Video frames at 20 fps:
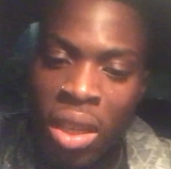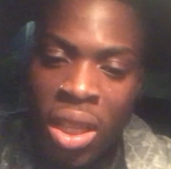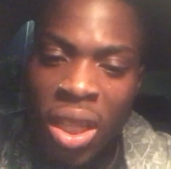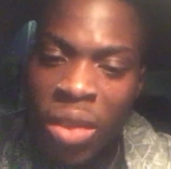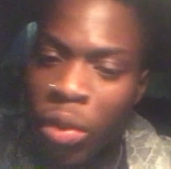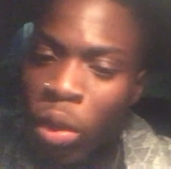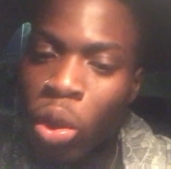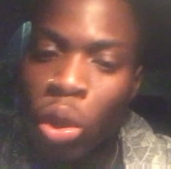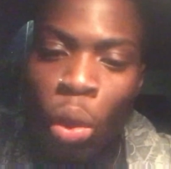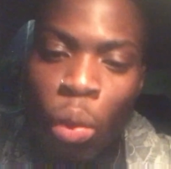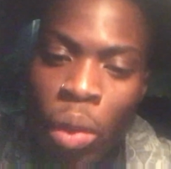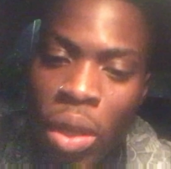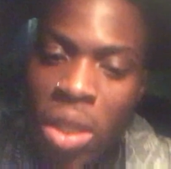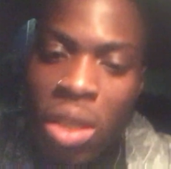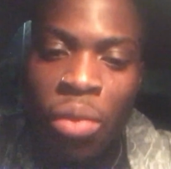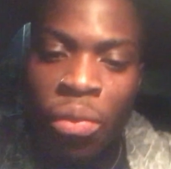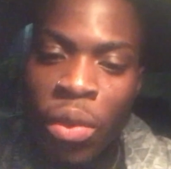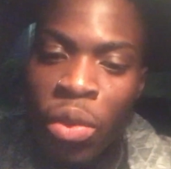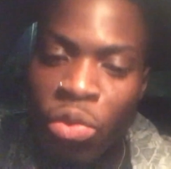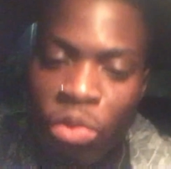If you're doing
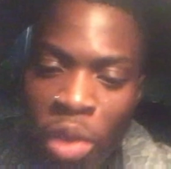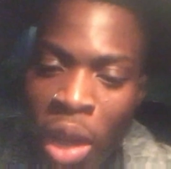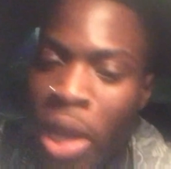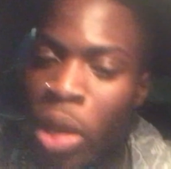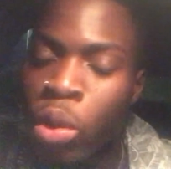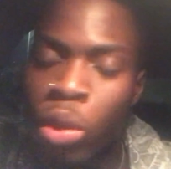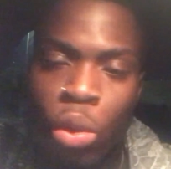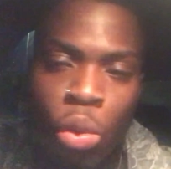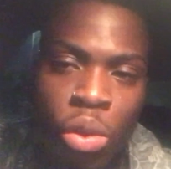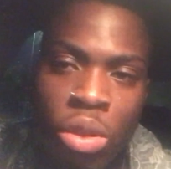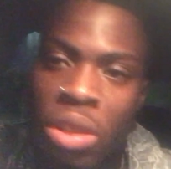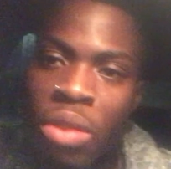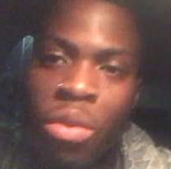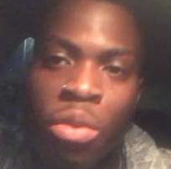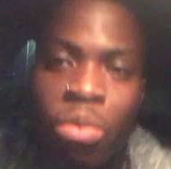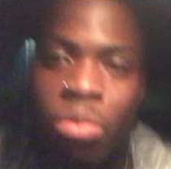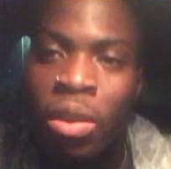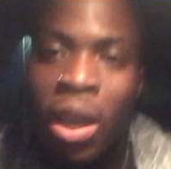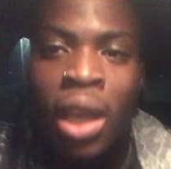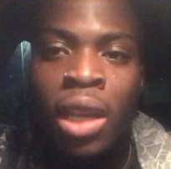something right, you're doing
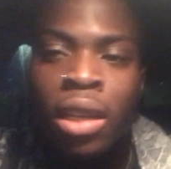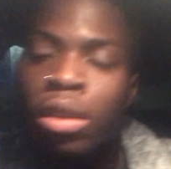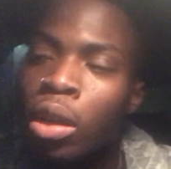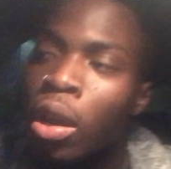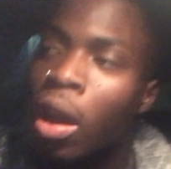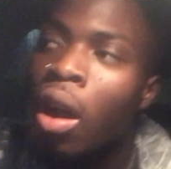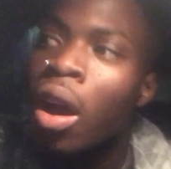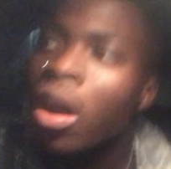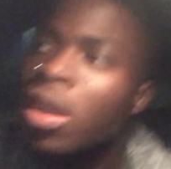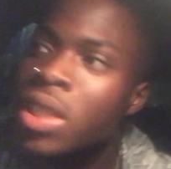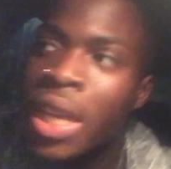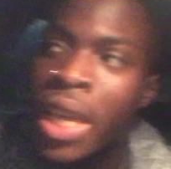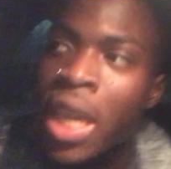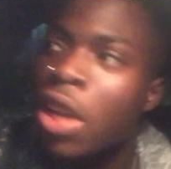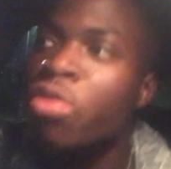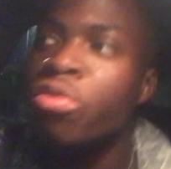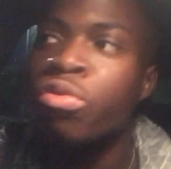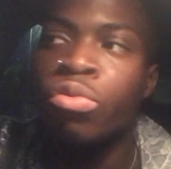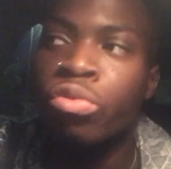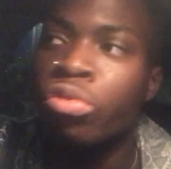something right. You can't
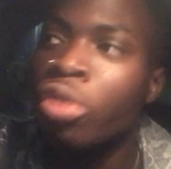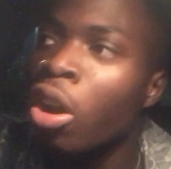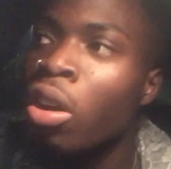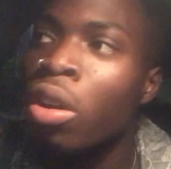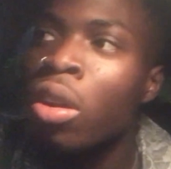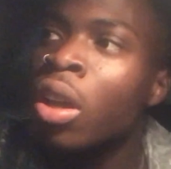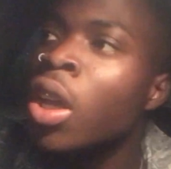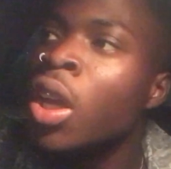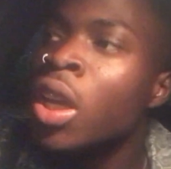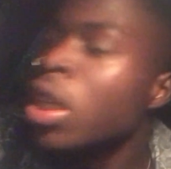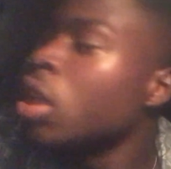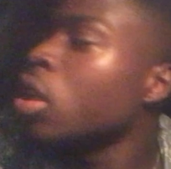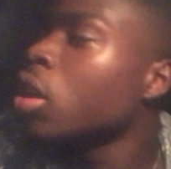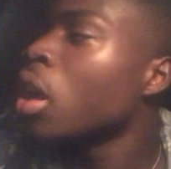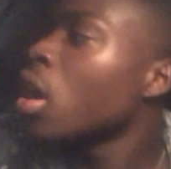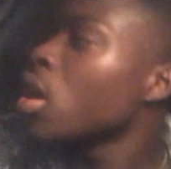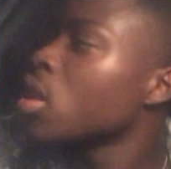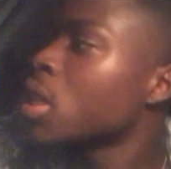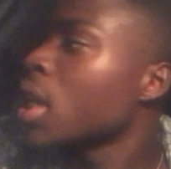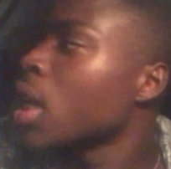take
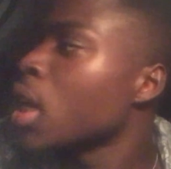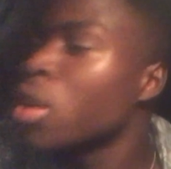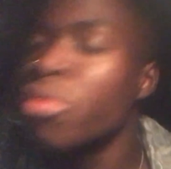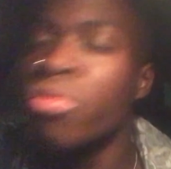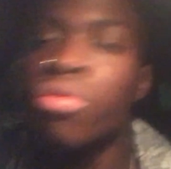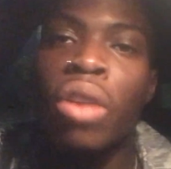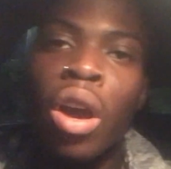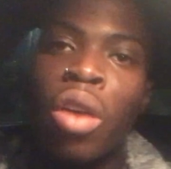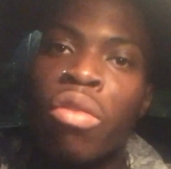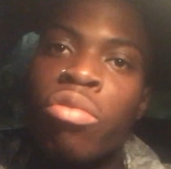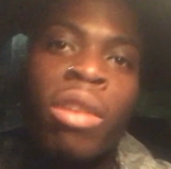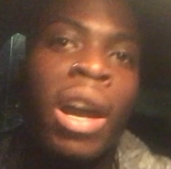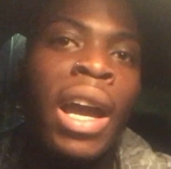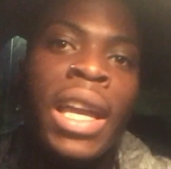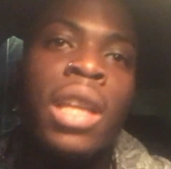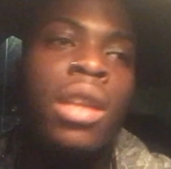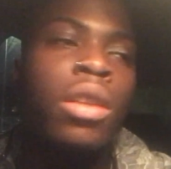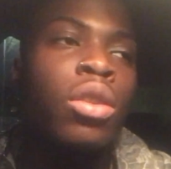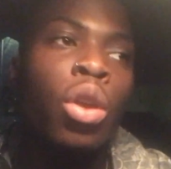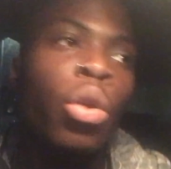a
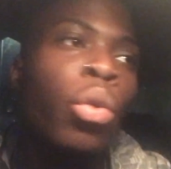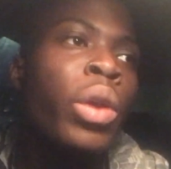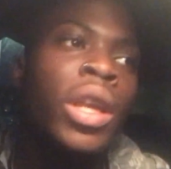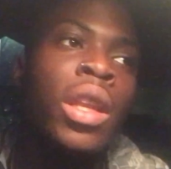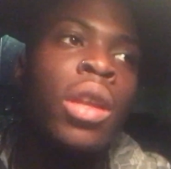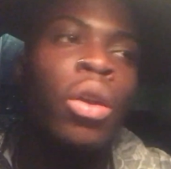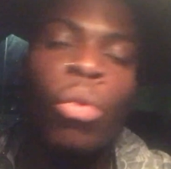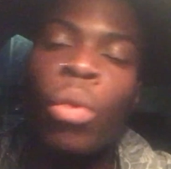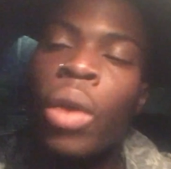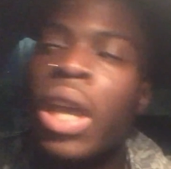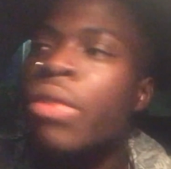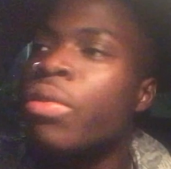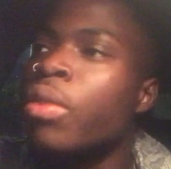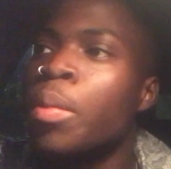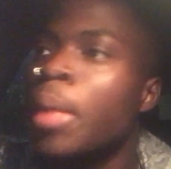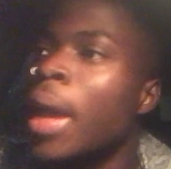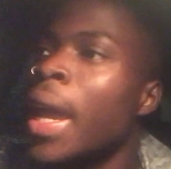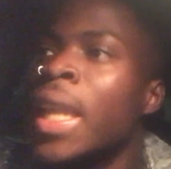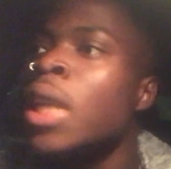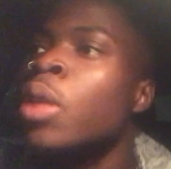right doing away
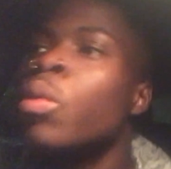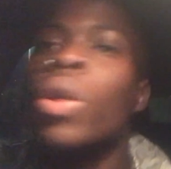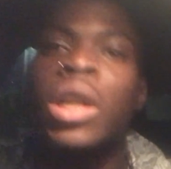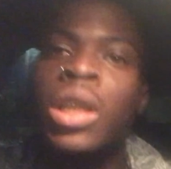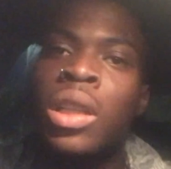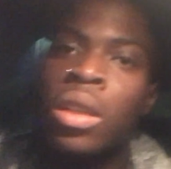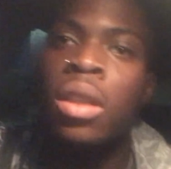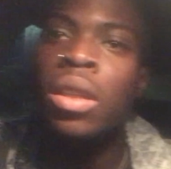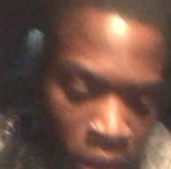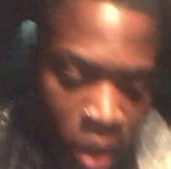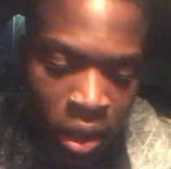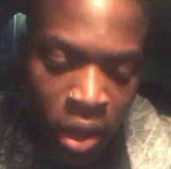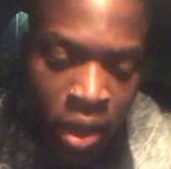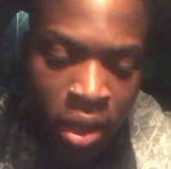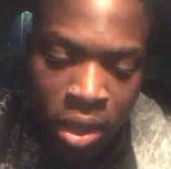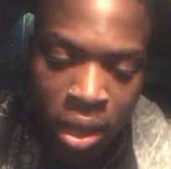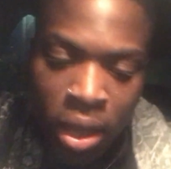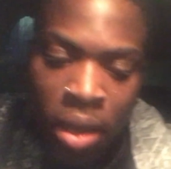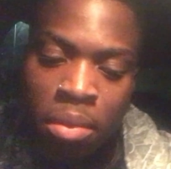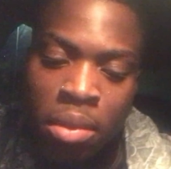from anyone.
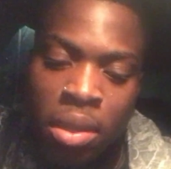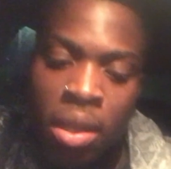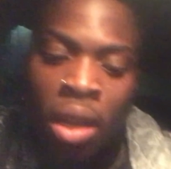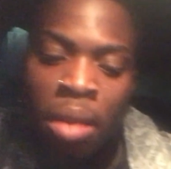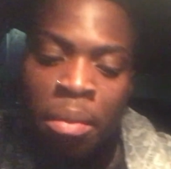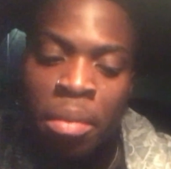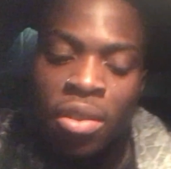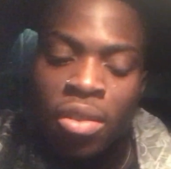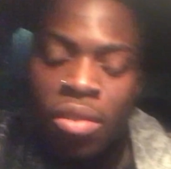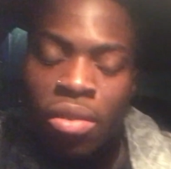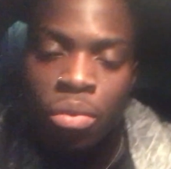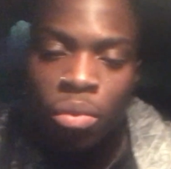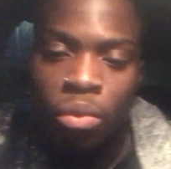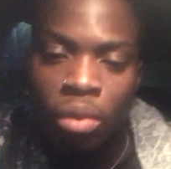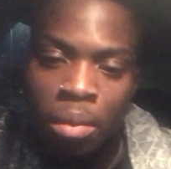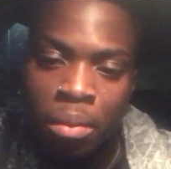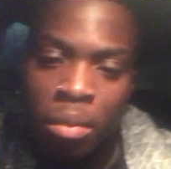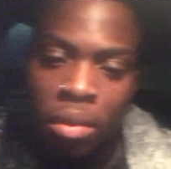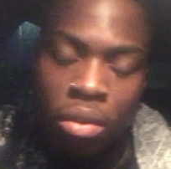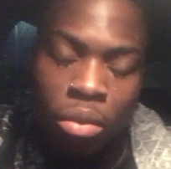These times, yeah, I must
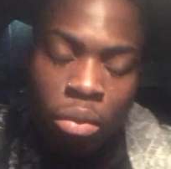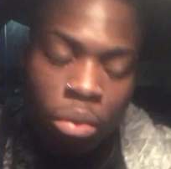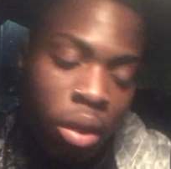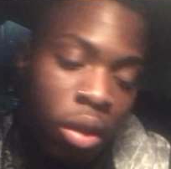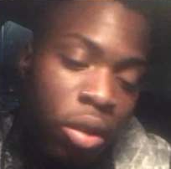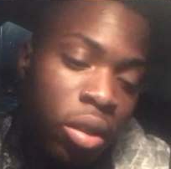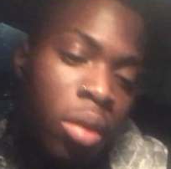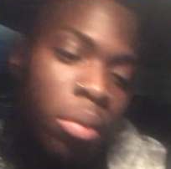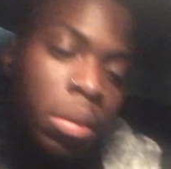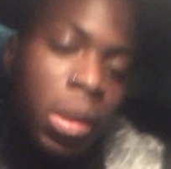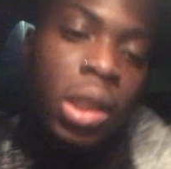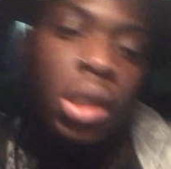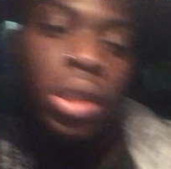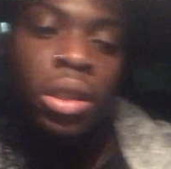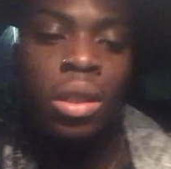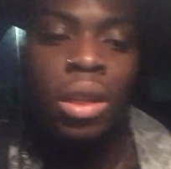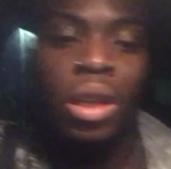have welled up, yeah.